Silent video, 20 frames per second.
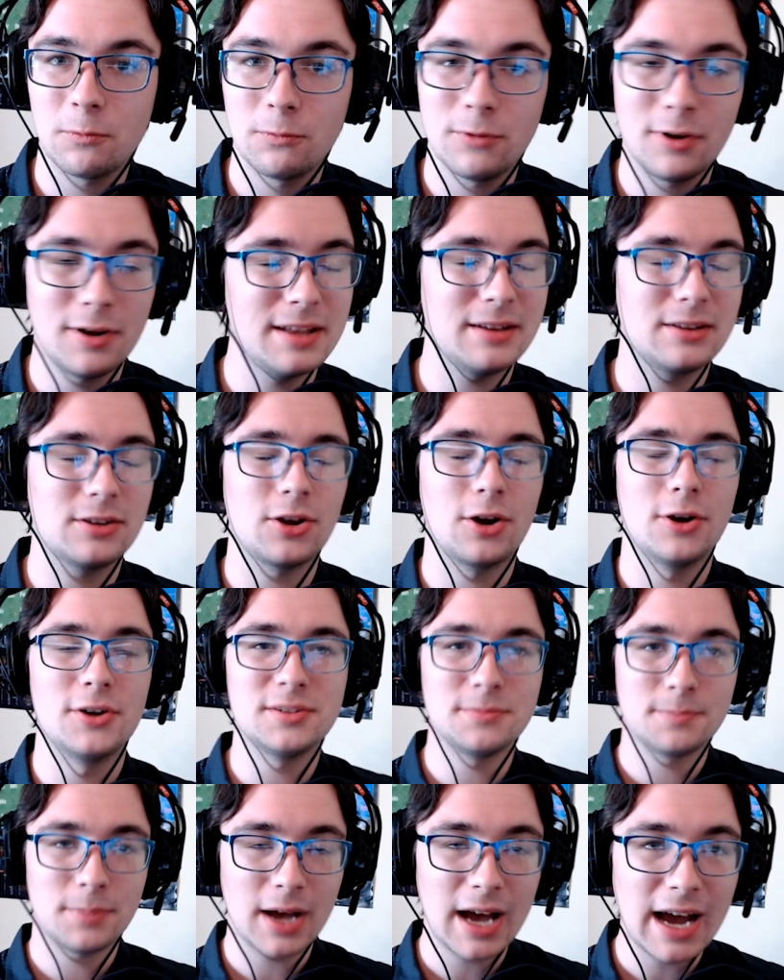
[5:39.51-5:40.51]
what goes
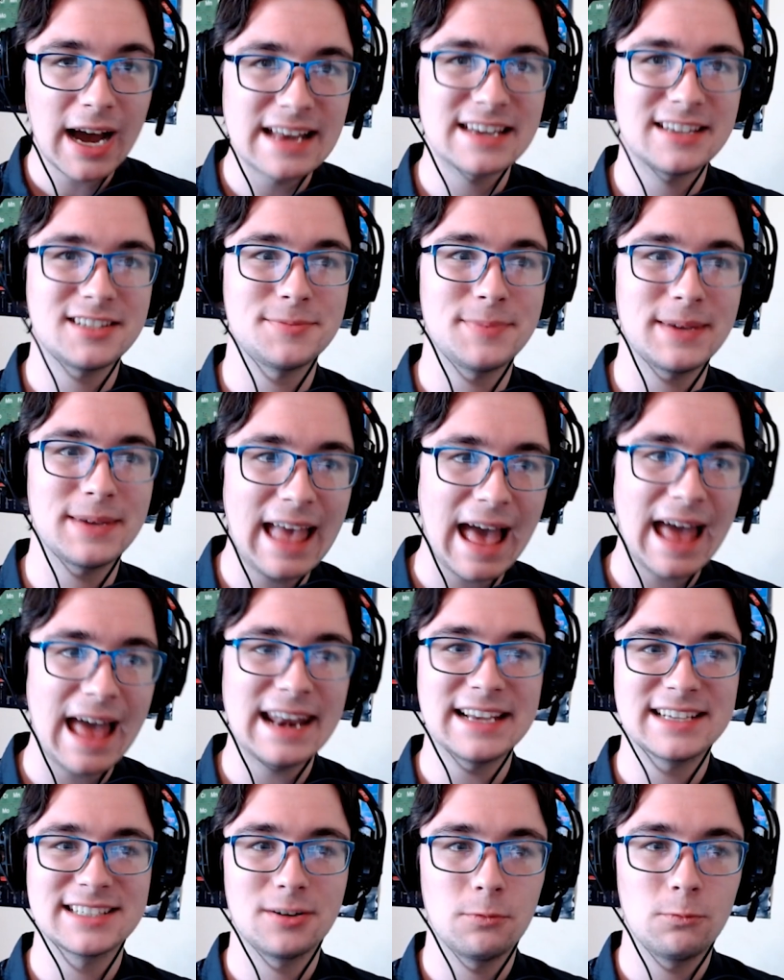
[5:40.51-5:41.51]
in behind its
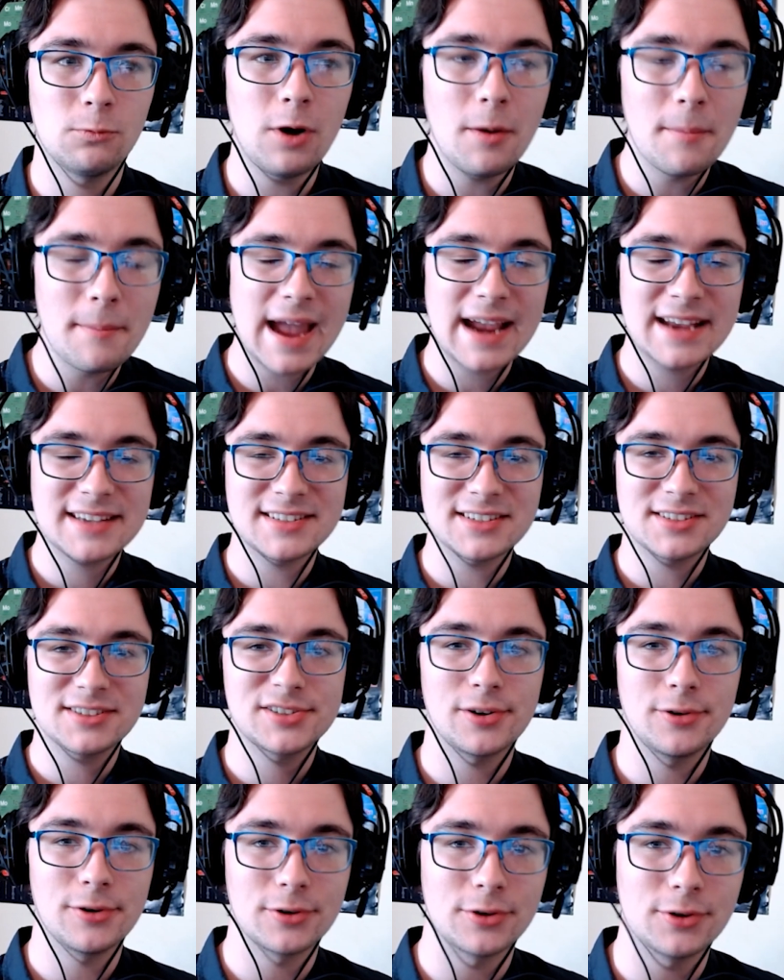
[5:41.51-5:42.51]
mechanics and what makes it
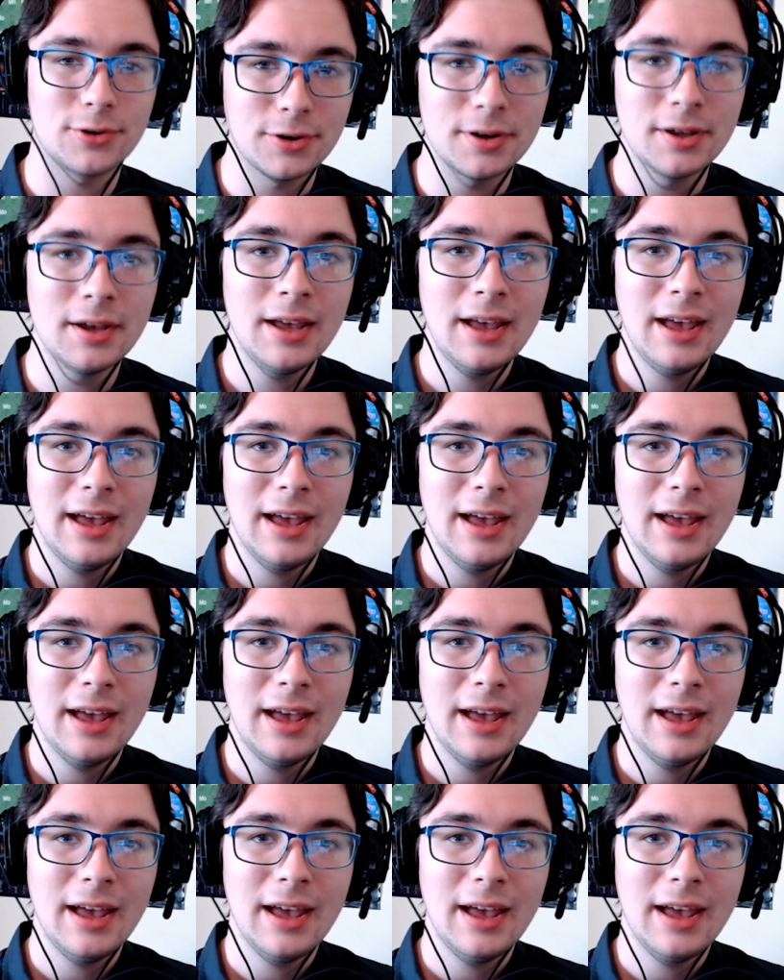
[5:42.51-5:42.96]
so good.